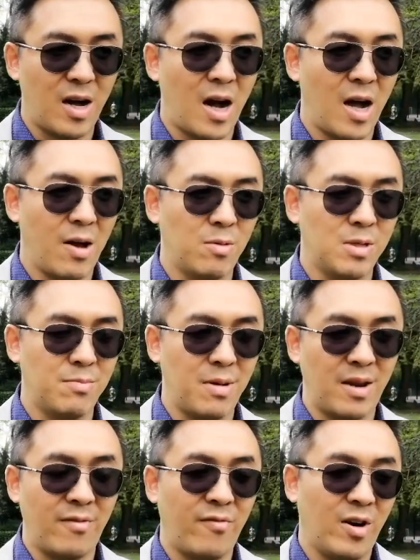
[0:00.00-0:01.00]
I was
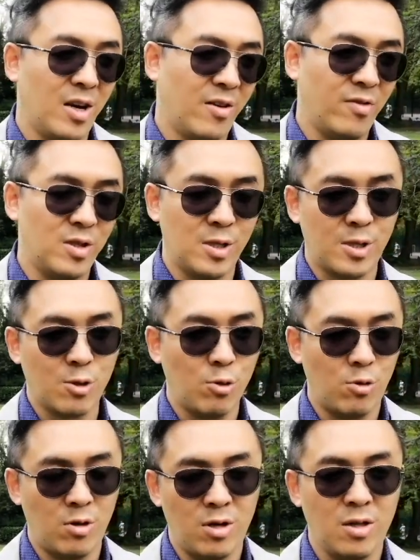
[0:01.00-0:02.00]
made fun of in
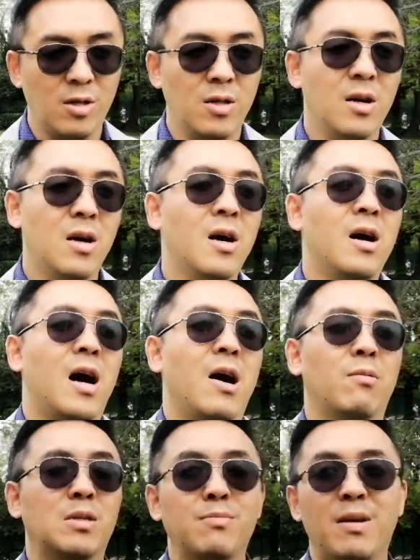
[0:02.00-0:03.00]
school. I
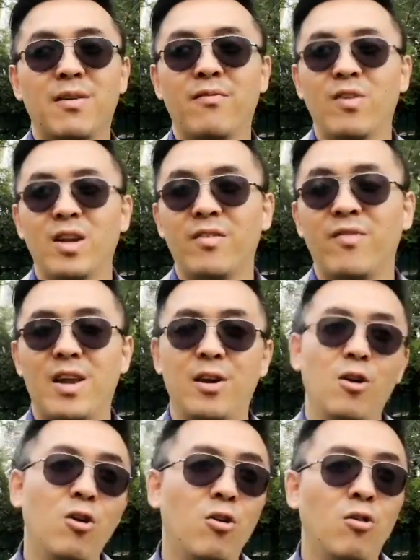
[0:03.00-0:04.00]
was made fun of at
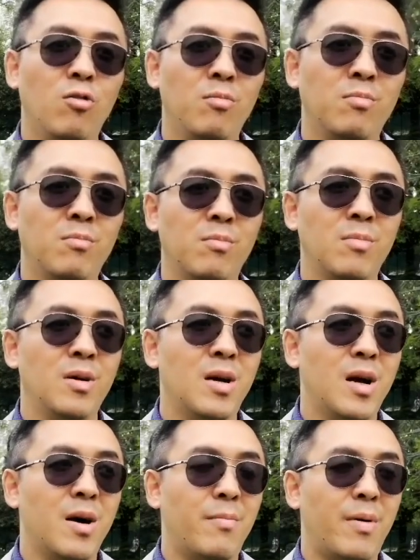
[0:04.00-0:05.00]
home
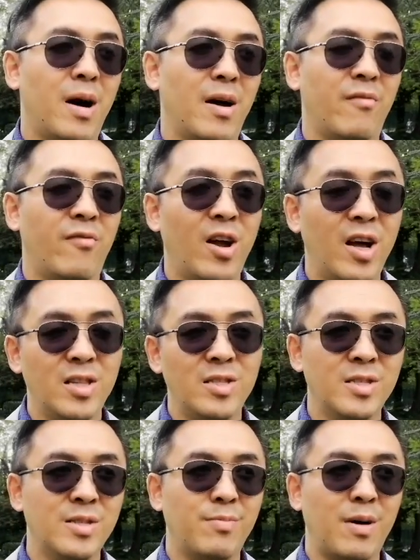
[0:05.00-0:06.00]
by
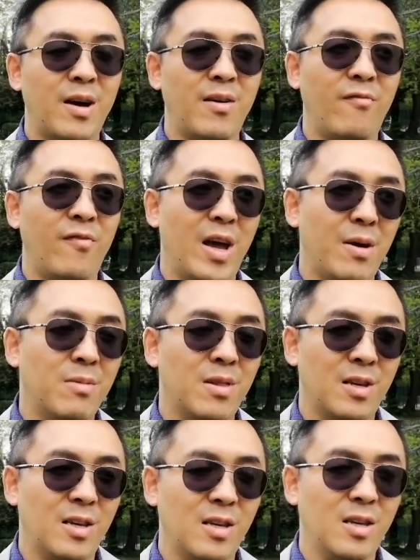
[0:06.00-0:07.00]
friends, by
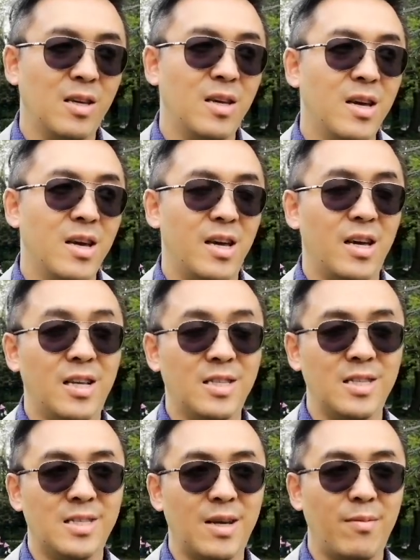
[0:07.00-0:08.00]
family. It
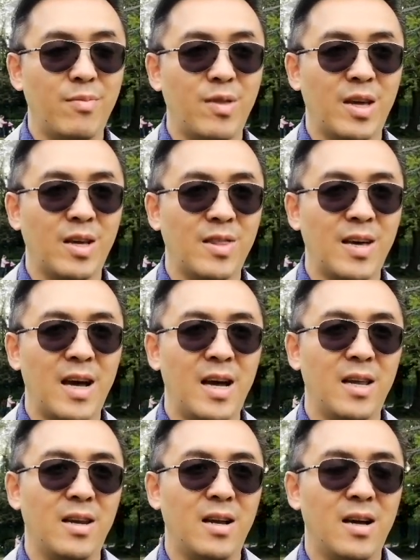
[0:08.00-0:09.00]
isn't something
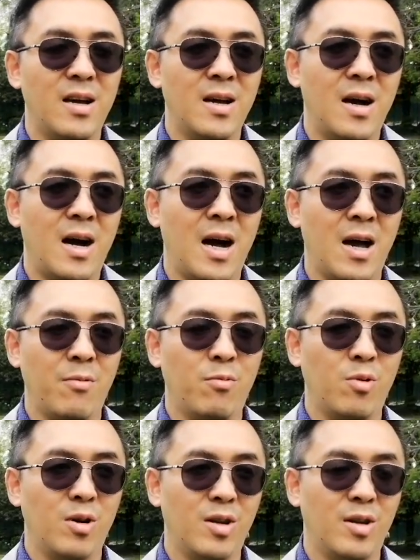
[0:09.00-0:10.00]
that I
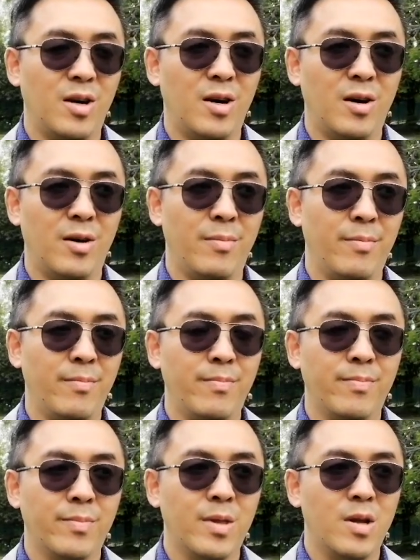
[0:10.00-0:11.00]
would um,
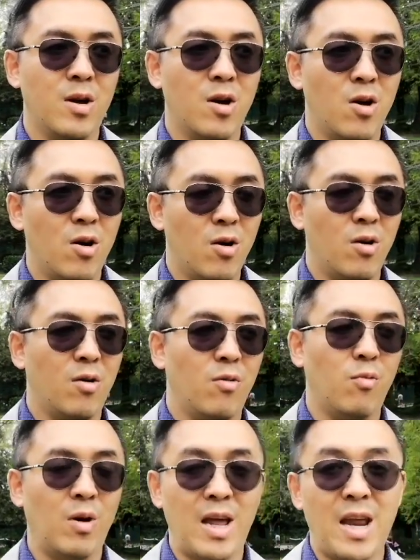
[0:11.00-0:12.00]

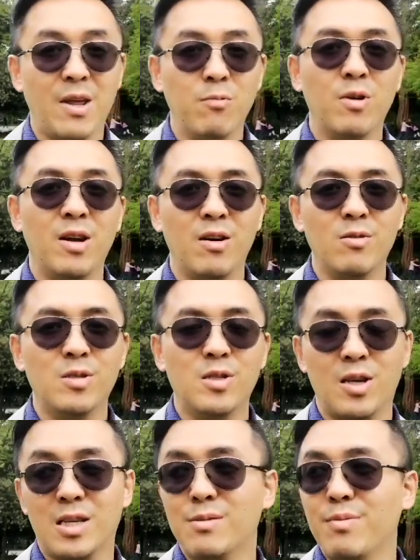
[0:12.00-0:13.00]
want anyone else
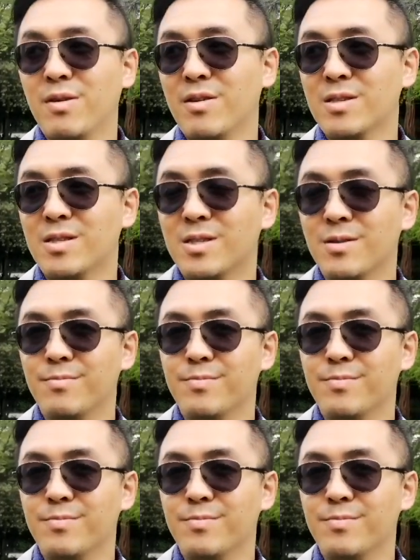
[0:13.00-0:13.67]
to experience.